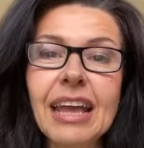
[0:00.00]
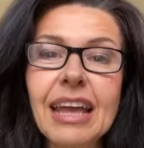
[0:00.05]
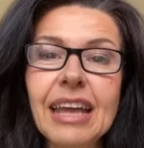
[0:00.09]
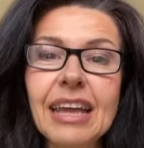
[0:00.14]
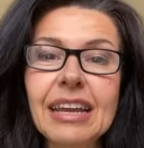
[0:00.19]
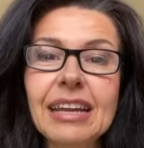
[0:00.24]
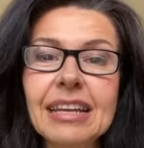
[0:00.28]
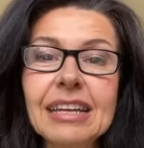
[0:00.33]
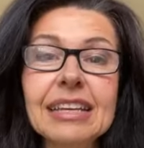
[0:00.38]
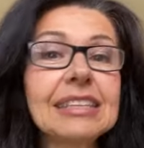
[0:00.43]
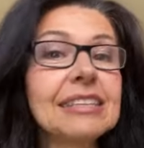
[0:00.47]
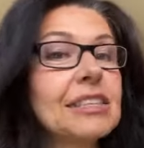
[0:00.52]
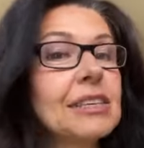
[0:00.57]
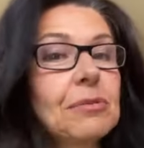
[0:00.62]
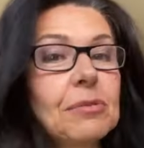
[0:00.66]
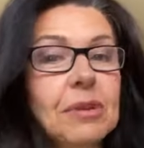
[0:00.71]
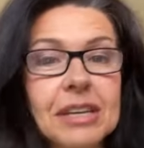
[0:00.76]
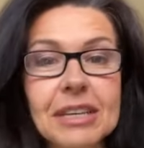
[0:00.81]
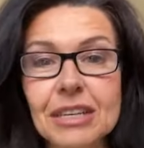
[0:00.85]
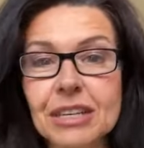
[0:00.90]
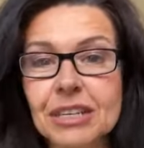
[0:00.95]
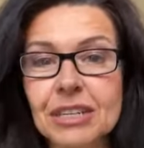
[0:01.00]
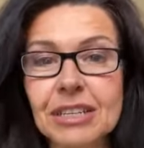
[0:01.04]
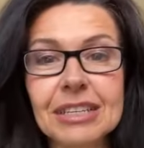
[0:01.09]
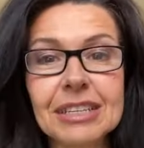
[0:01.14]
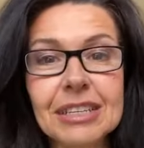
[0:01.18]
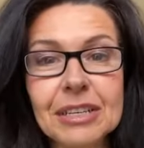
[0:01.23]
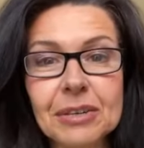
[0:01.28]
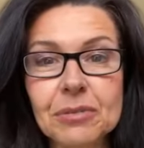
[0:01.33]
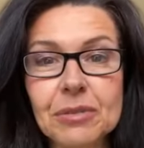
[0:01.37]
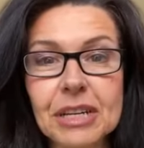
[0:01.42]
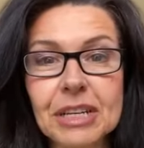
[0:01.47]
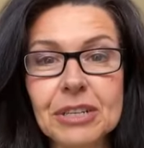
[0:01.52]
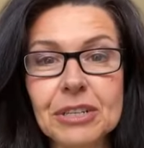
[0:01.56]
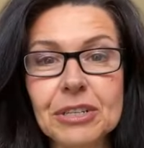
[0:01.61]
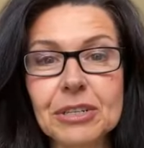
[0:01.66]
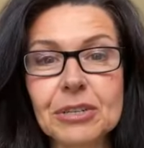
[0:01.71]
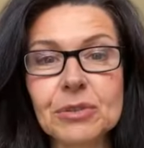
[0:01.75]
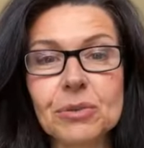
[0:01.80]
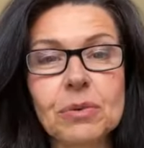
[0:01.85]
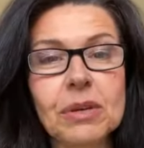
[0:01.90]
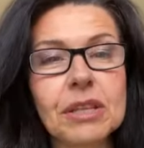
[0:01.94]
and integra-
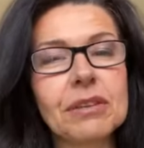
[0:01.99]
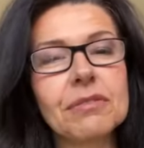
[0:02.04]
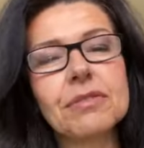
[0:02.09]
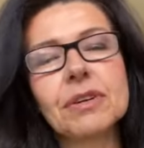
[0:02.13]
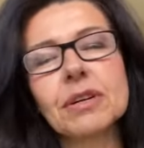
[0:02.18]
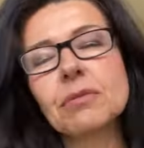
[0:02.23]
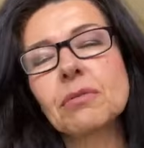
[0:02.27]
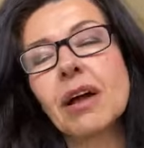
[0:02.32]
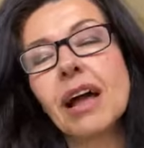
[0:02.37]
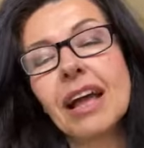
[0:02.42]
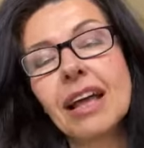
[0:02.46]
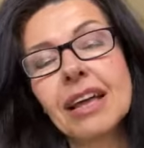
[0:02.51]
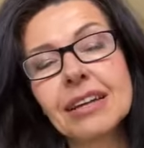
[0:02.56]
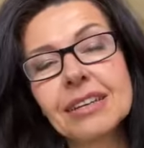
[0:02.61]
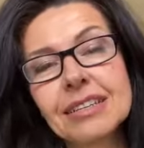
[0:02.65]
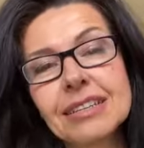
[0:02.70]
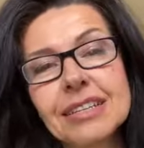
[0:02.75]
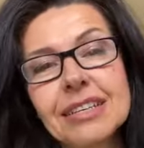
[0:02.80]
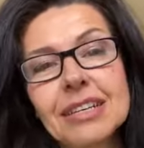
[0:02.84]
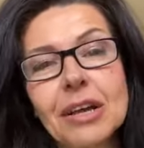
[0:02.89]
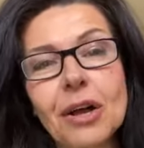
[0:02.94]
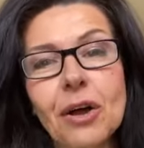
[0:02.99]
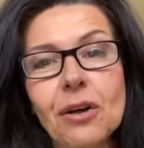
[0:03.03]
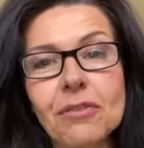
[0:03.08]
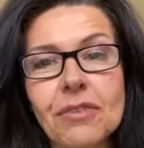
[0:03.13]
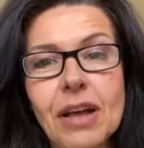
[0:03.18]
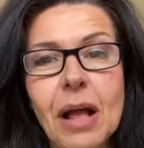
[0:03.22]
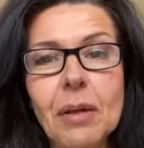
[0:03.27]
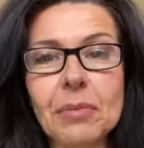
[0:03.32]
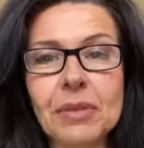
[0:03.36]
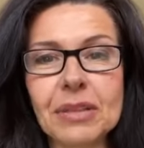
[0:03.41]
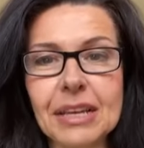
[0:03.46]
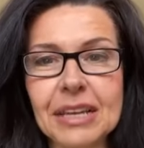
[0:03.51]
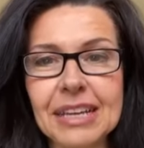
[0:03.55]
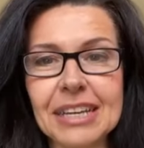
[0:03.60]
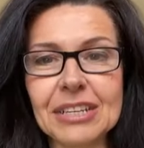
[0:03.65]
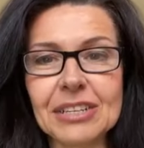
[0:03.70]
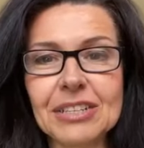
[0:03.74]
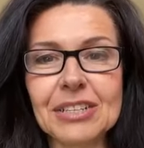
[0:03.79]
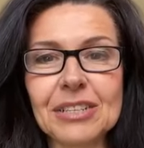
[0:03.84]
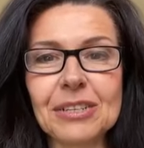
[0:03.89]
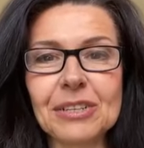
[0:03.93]
integrations with a variety of
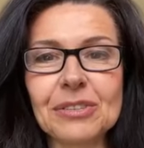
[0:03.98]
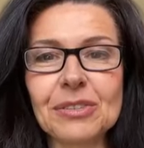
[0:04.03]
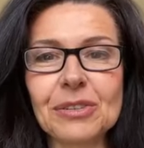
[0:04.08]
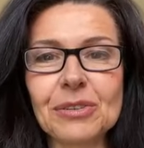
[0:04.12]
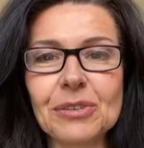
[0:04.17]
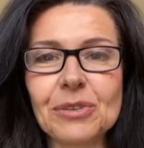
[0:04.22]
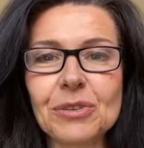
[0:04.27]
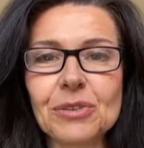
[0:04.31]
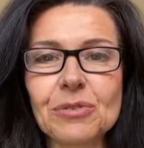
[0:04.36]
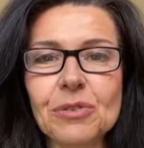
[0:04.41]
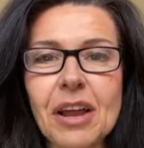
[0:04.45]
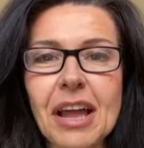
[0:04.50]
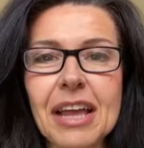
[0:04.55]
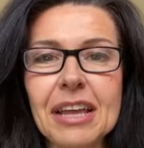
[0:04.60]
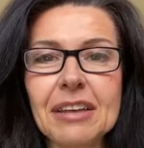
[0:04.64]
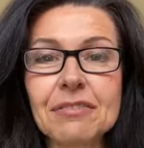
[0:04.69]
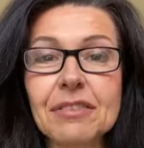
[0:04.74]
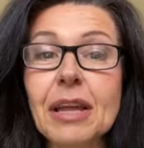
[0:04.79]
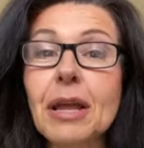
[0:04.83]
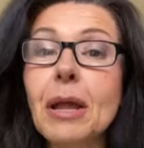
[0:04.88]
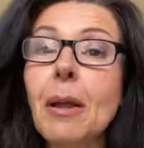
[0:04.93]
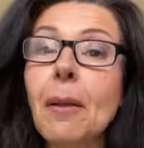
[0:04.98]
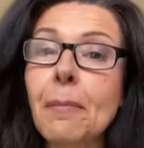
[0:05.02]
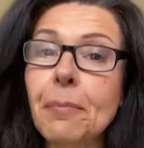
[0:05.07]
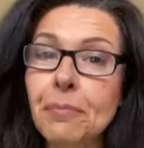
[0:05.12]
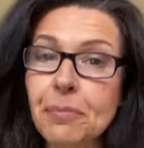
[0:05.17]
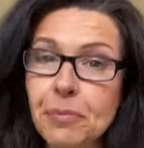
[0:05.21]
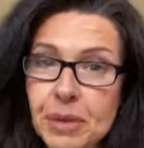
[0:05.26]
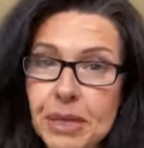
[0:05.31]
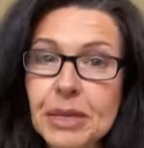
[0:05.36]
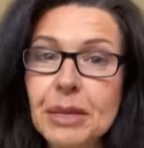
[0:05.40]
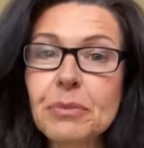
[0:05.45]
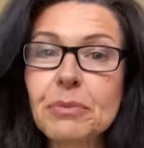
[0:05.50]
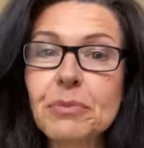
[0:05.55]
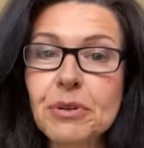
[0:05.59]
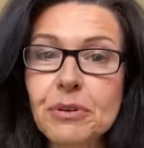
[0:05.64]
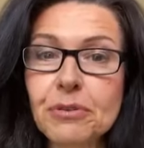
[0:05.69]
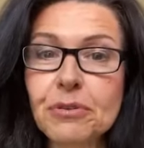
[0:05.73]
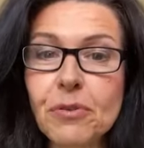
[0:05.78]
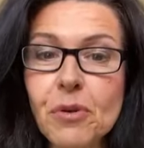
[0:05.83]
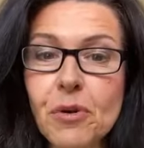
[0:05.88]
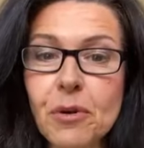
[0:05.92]
applications to drive peak
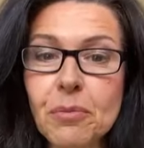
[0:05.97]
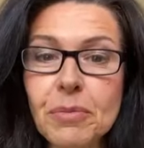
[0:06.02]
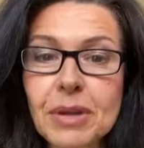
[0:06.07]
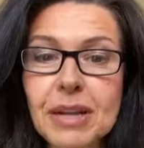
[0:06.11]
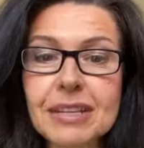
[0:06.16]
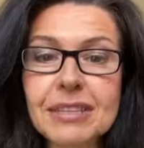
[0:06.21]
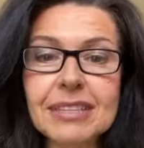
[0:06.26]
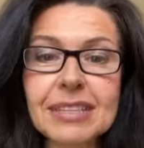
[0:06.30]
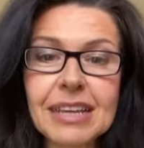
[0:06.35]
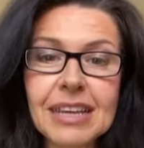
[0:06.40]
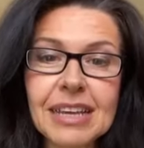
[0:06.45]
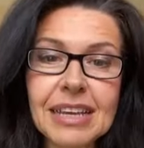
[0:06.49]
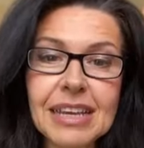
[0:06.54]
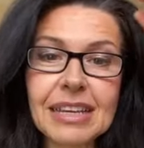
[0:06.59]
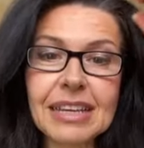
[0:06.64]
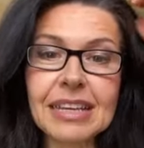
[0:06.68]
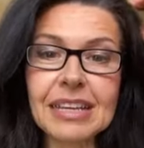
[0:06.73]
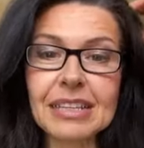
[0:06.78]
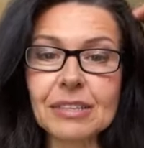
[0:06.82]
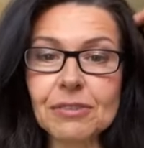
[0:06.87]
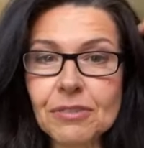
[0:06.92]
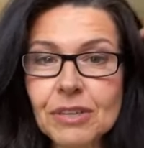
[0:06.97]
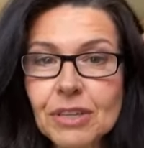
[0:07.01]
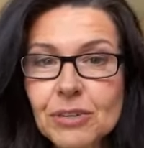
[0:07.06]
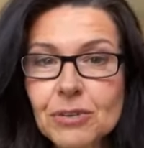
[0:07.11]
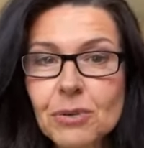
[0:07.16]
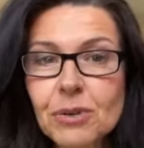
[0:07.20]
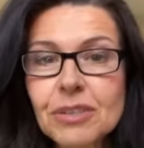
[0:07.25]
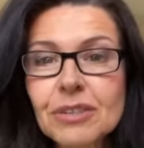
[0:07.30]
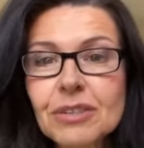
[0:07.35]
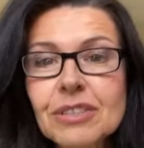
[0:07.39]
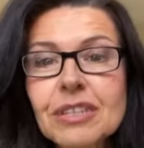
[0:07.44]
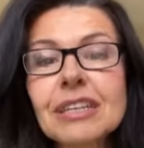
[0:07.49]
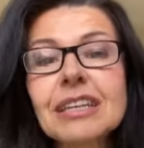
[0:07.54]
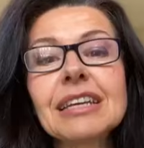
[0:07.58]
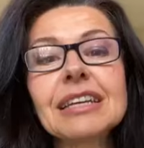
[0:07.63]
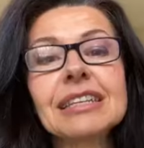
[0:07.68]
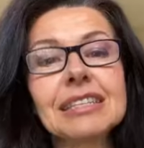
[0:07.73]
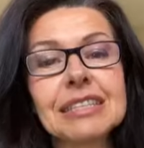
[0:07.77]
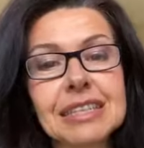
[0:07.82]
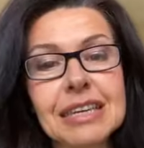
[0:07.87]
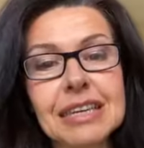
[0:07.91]
performance in individuals,
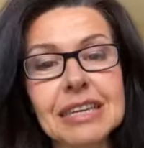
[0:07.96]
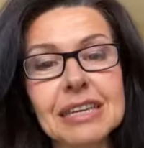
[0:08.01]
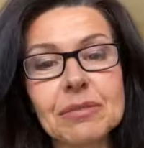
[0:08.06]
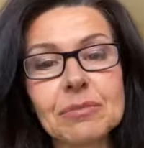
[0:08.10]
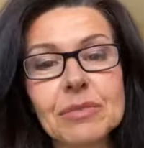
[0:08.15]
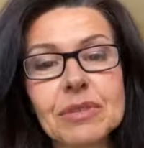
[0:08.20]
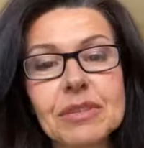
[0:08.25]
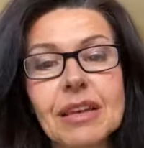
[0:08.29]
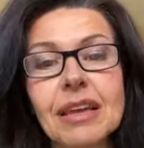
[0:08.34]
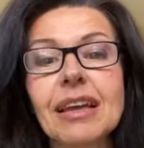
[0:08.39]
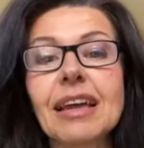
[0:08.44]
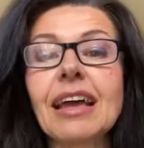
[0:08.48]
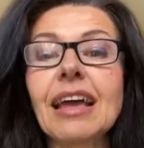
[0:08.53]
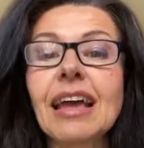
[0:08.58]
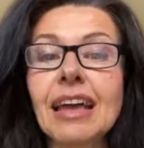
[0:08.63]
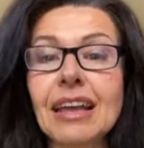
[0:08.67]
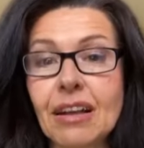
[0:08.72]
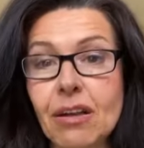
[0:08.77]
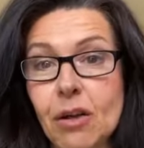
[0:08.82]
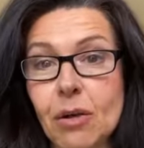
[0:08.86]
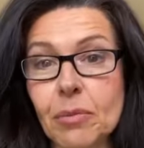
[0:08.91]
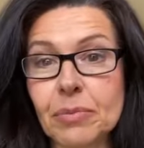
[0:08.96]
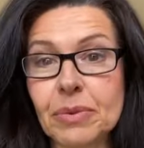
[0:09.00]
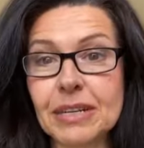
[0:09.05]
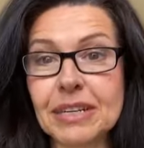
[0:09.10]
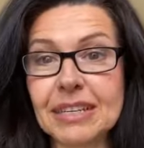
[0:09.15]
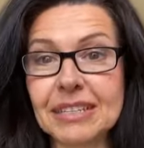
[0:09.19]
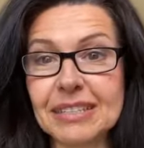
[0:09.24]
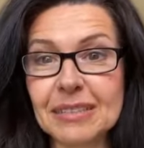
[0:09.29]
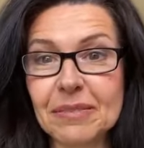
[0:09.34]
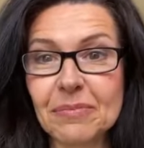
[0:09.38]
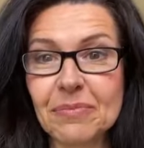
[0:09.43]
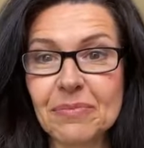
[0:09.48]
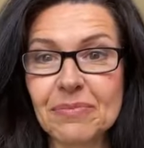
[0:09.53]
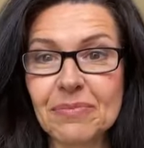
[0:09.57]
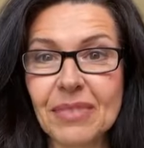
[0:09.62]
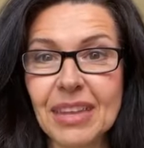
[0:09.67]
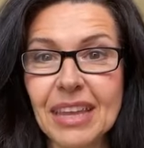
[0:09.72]
teams, and companies.